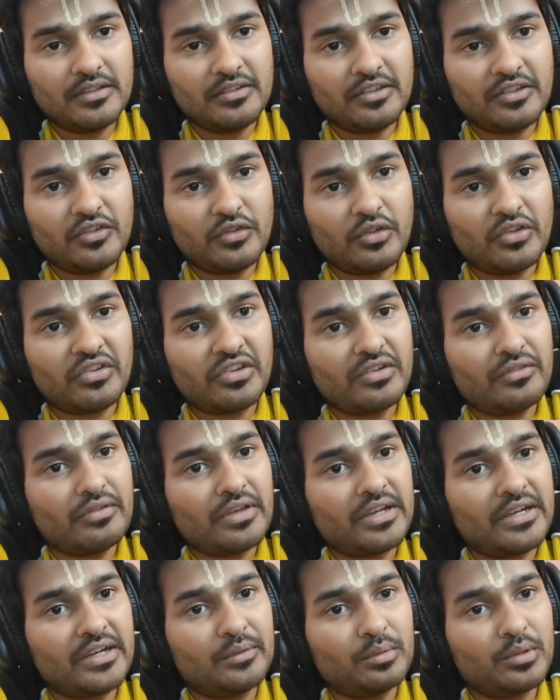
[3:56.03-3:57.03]
the situation
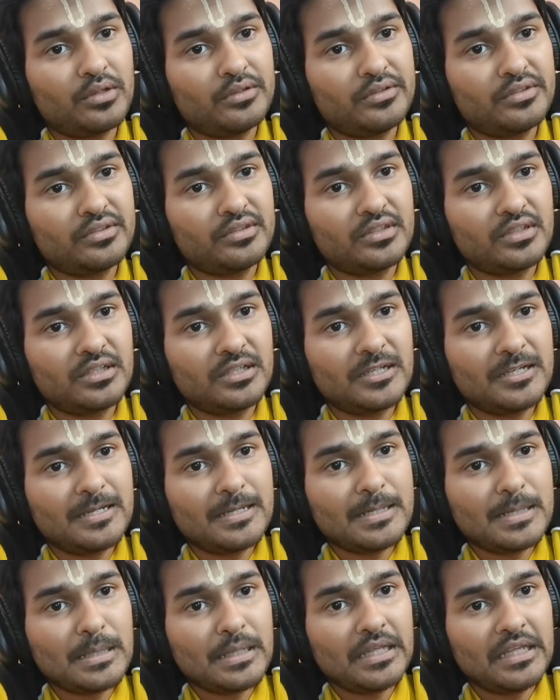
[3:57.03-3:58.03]
where it was.
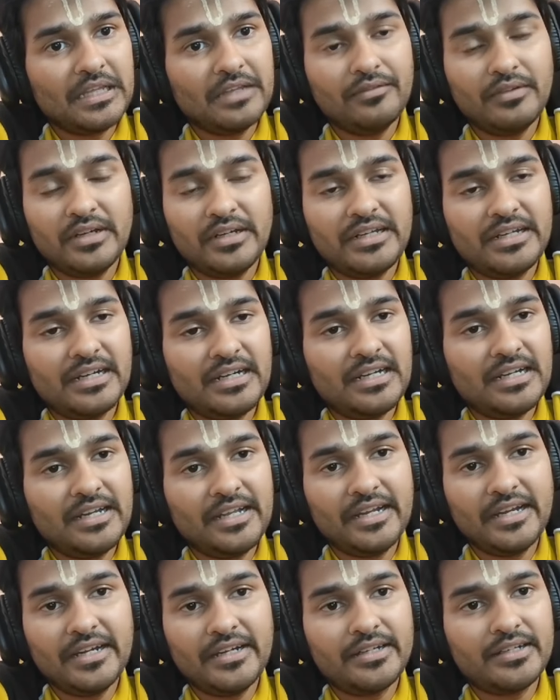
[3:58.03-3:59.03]
Even till
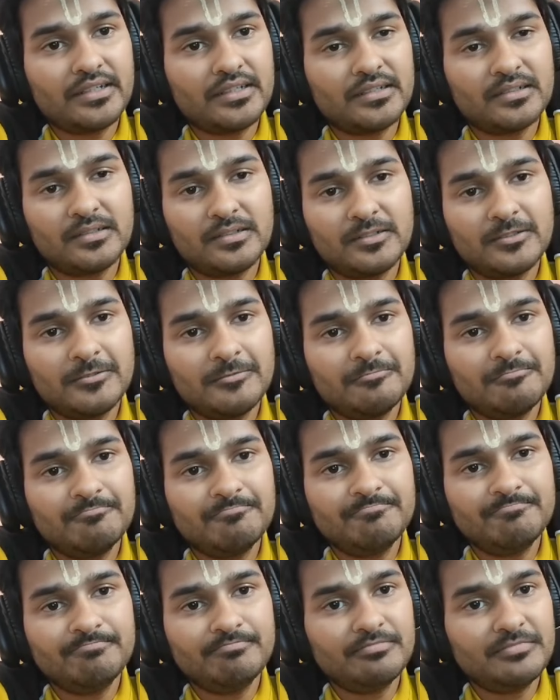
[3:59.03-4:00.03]
date,
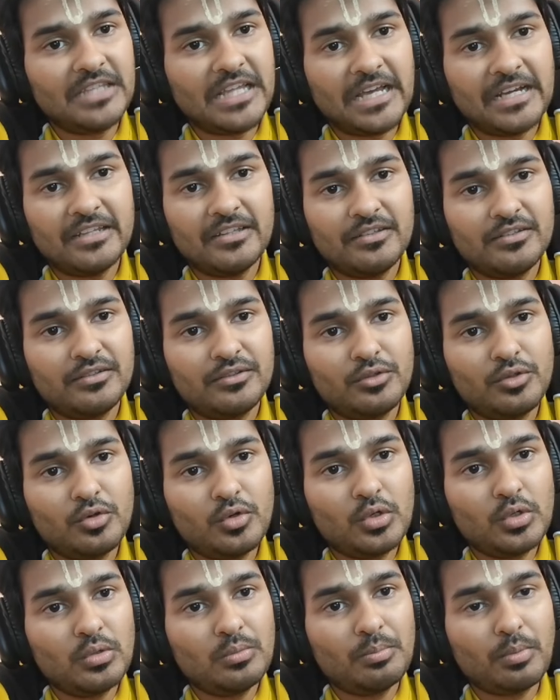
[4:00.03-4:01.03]
there is
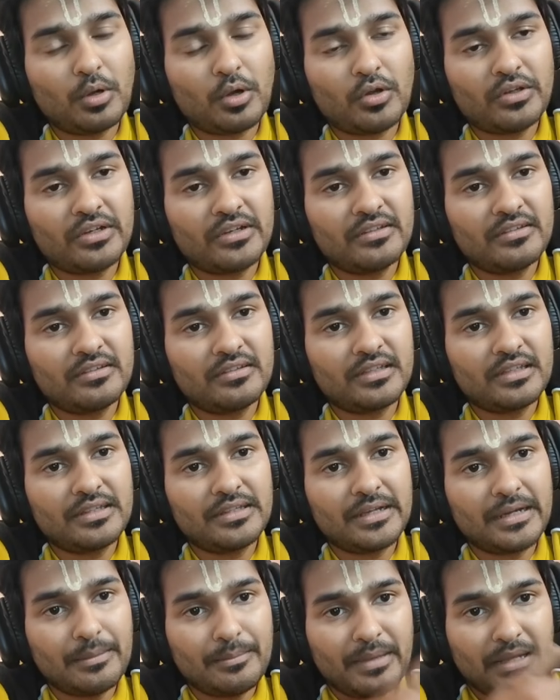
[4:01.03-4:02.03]
no progress
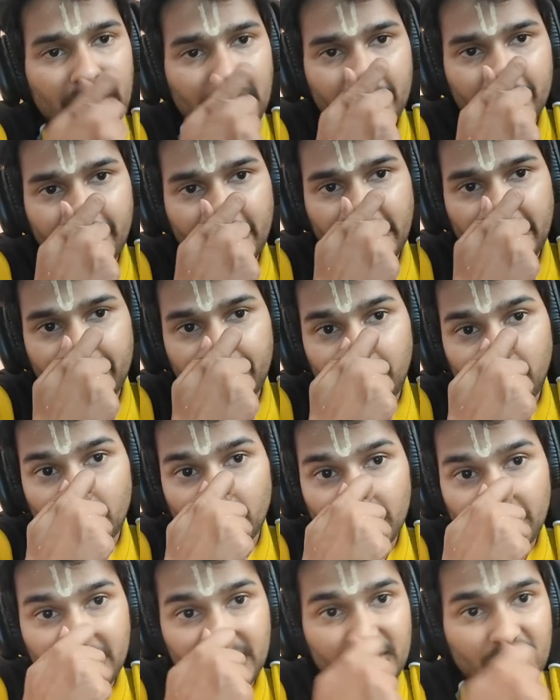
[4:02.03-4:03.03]
in the remaining 5
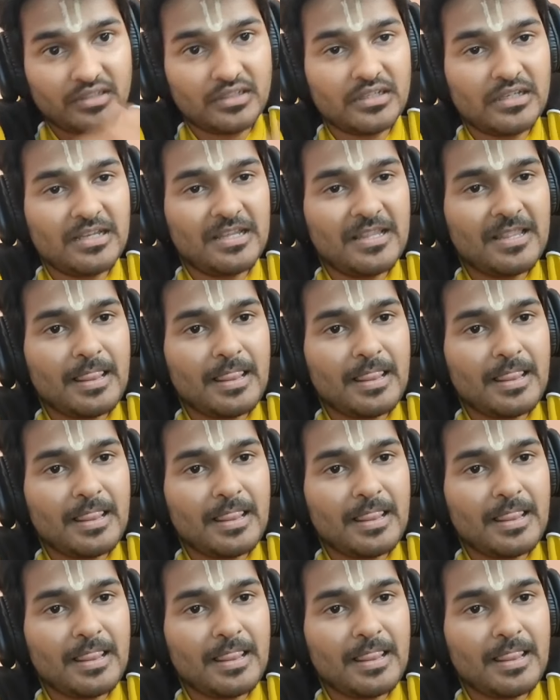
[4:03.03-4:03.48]
floors.